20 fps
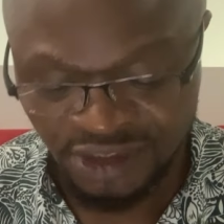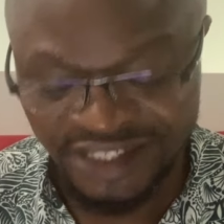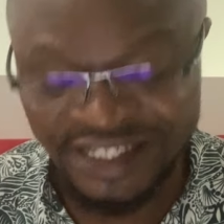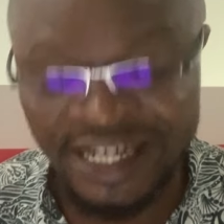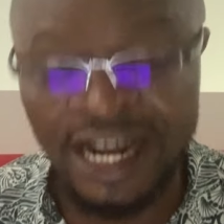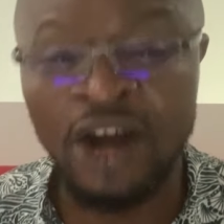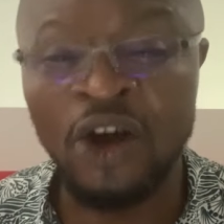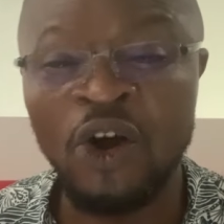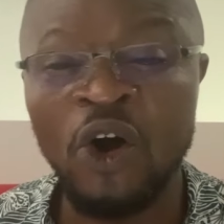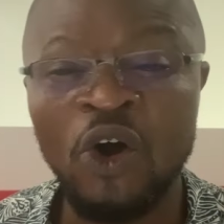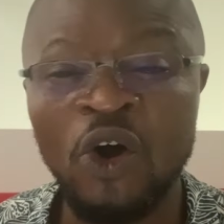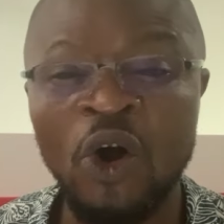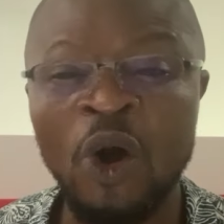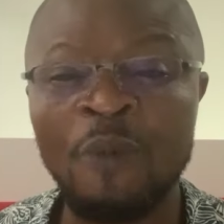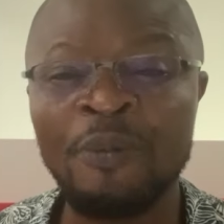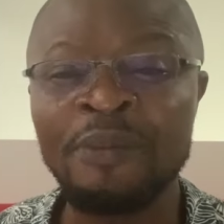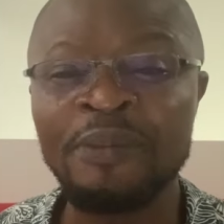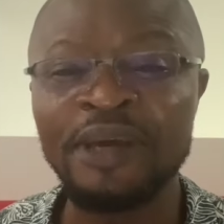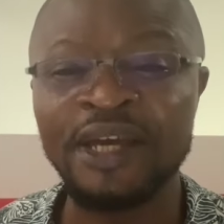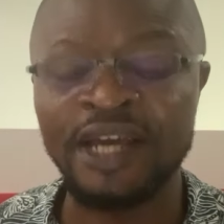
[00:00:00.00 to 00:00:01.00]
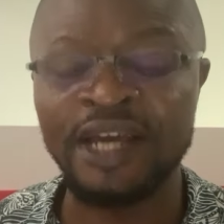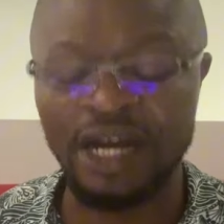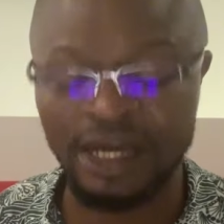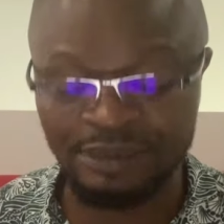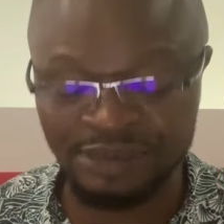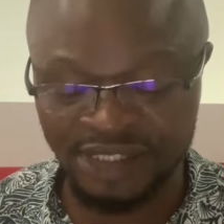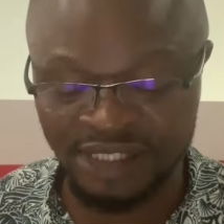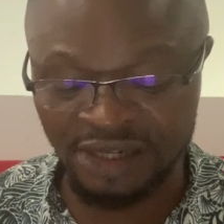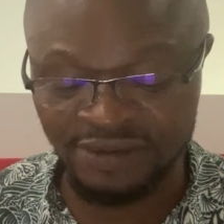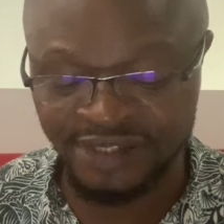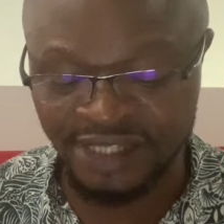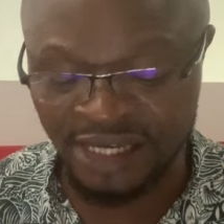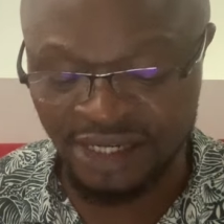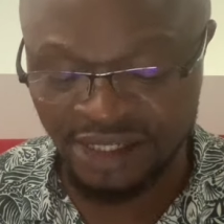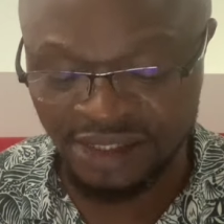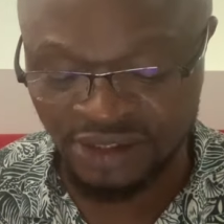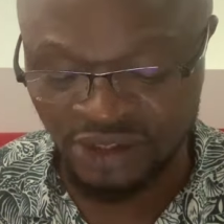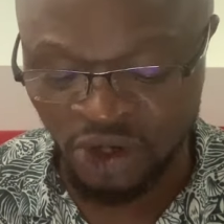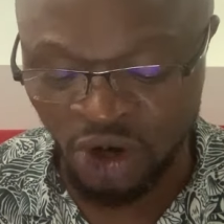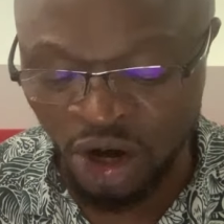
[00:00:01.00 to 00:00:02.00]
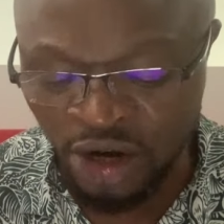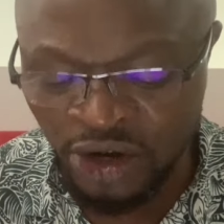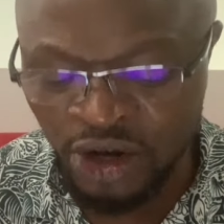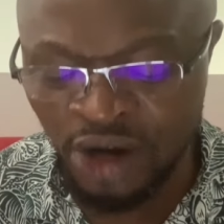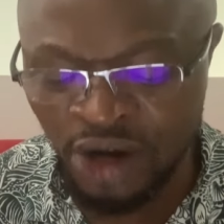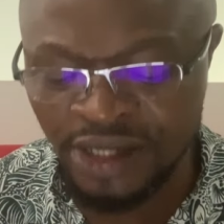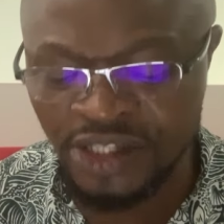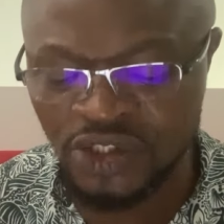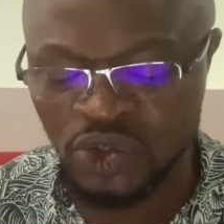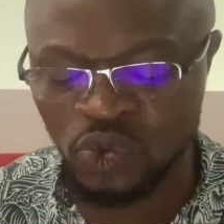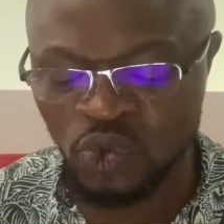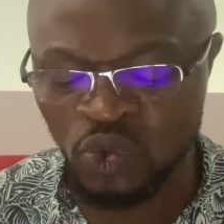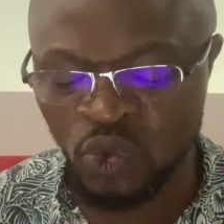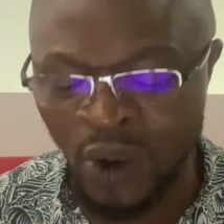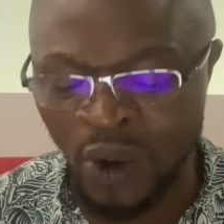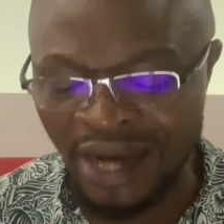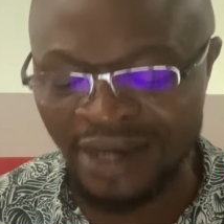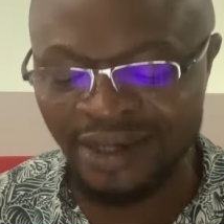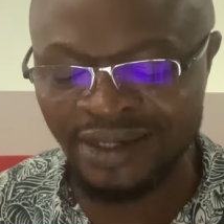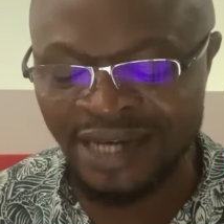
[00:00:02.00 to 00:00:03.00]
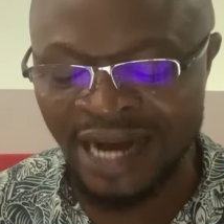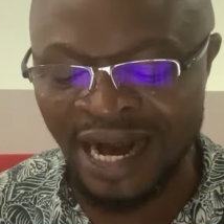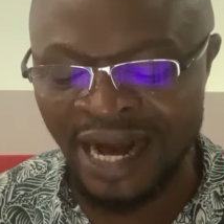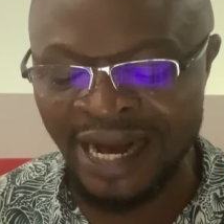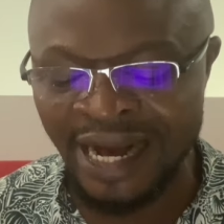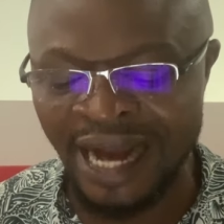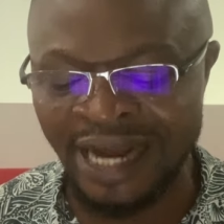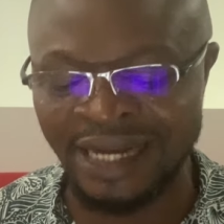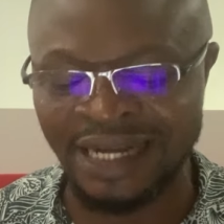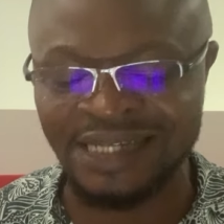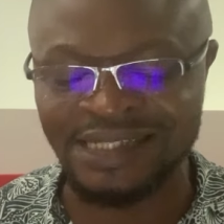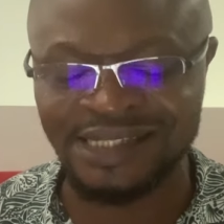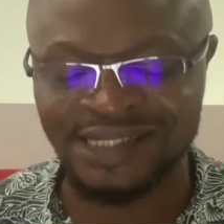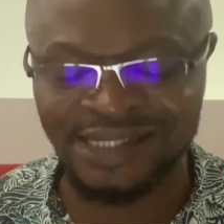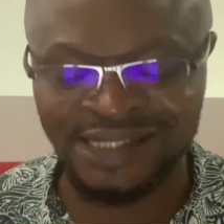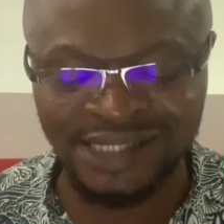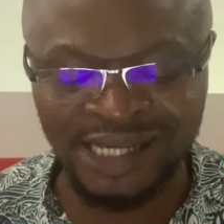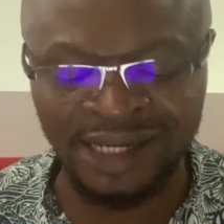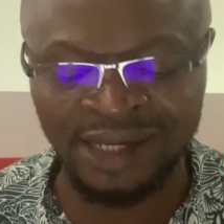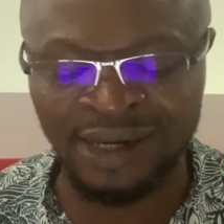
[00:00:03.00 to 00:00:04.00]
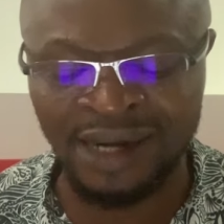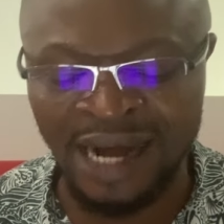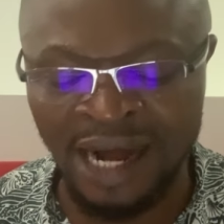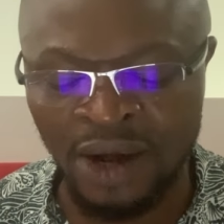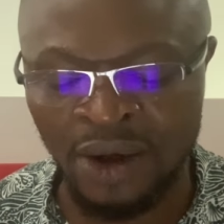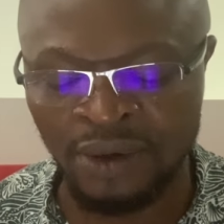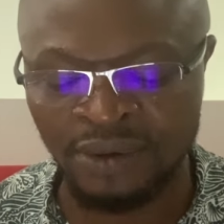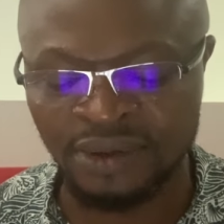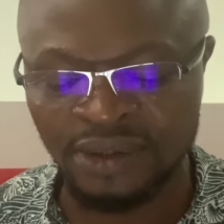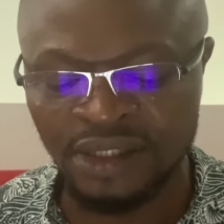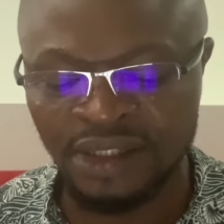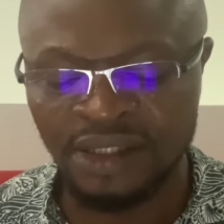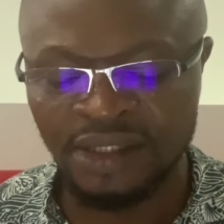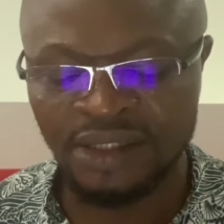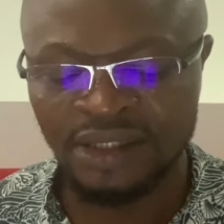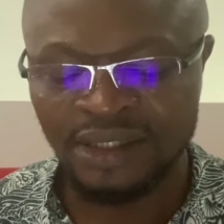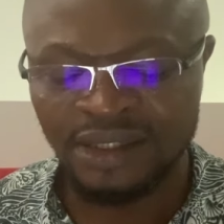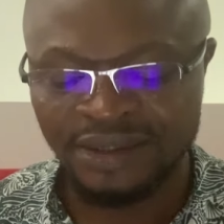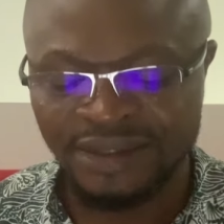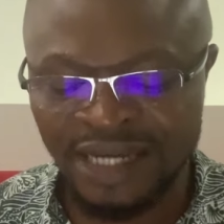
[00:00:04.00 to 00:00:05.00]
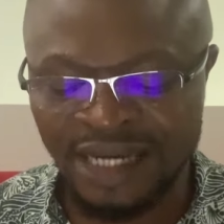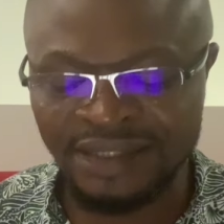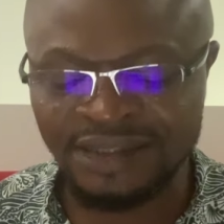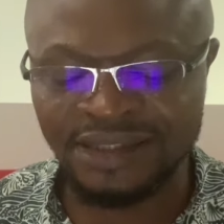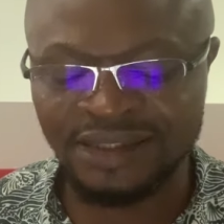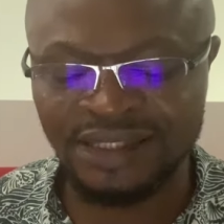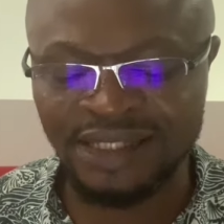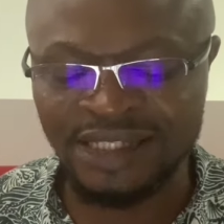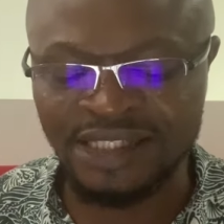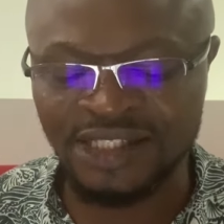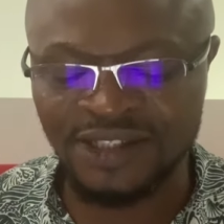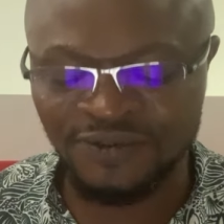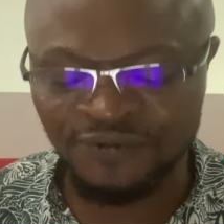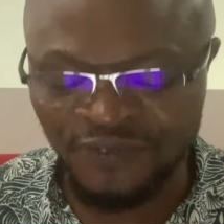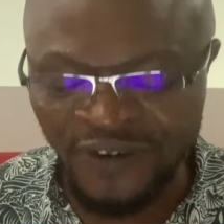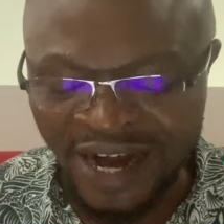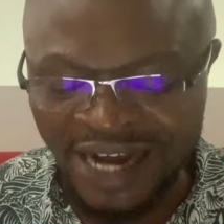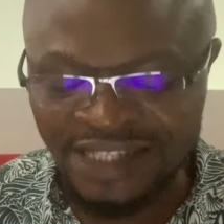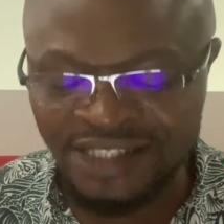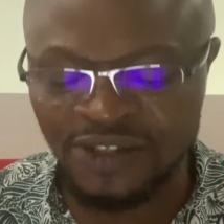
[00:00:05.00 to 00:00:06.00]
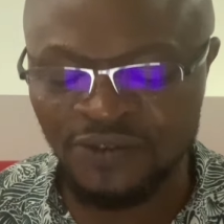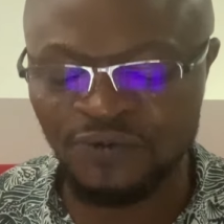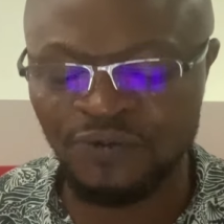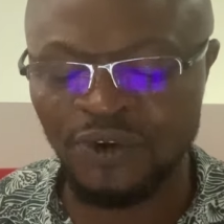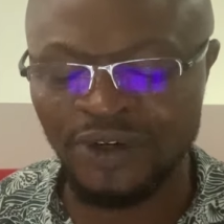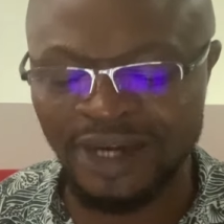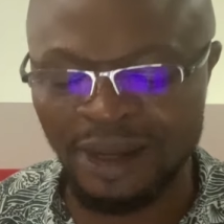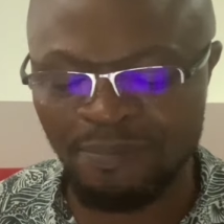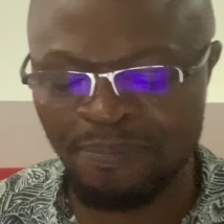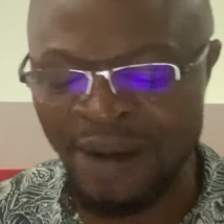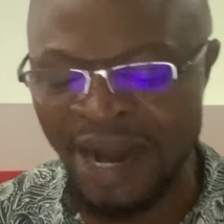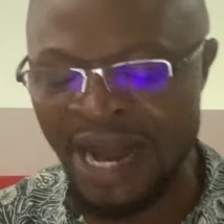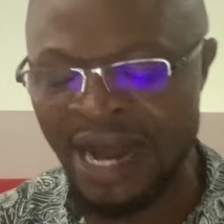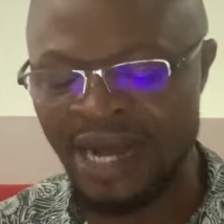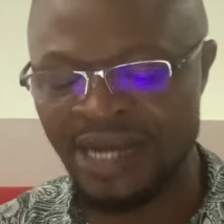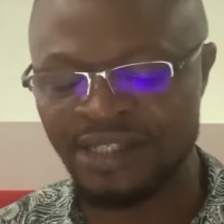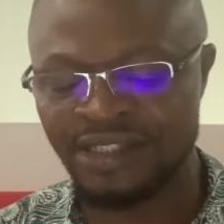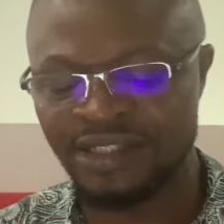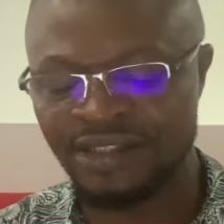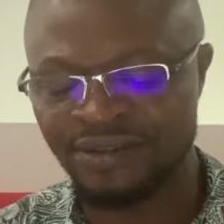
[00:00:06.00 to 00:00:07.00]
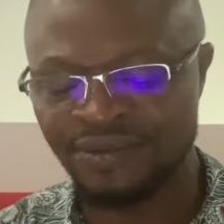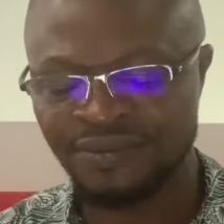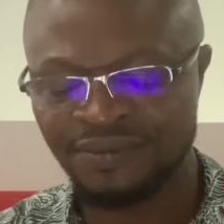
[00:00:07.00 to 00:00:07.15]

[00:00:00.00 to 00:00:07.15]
Now, Obi Mikel himself said this. Conor is one guy I can single out that is fighting for the badge.